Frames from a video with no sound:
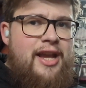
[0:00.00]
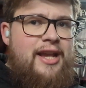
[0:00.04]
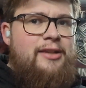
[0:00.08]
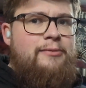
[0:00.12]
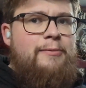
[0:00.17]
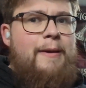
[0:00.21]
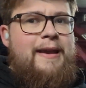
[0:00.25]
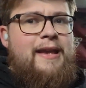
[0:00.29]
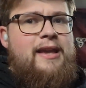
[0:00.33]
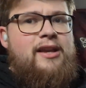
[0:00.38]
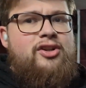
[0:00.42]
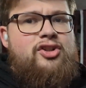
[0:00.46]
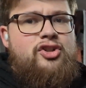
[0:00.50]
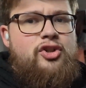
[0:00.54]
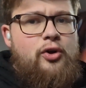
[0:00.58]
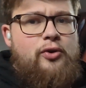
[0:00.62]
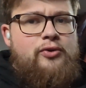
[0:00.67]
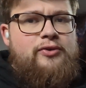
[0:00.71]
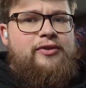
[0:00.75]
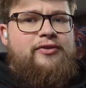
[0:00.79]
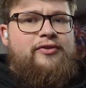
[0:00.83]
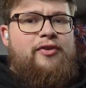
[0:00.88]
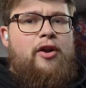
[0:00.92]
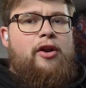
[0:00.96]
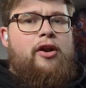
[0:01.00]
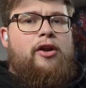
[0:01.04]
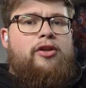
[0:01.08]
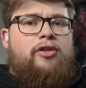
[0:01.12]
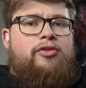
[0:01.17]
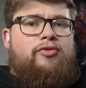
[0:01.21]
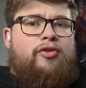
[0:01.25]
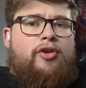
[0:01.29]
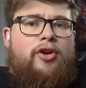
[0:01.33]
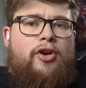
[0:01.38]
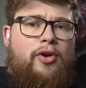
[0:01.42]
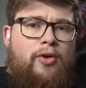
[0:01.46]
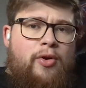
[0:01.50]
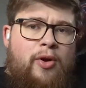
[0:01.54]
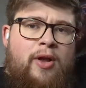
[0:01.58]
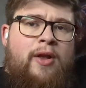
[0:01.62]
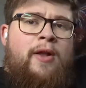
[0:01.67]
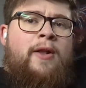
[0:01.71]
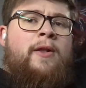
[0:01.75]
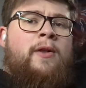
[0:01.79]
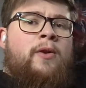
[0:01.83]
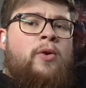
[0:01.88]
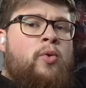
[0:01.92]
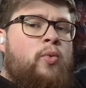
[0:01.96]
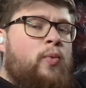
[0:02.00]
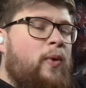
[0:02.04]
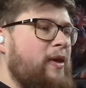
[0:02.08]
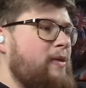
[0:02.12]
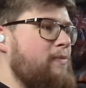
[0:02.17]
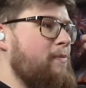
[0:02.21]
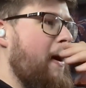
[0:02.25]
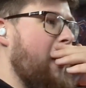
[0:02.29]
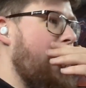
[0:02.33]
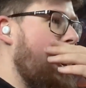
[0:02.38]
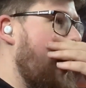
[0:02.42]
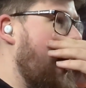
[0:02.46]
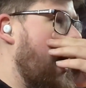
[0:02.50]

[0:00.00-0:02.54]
is making sure to follow through with my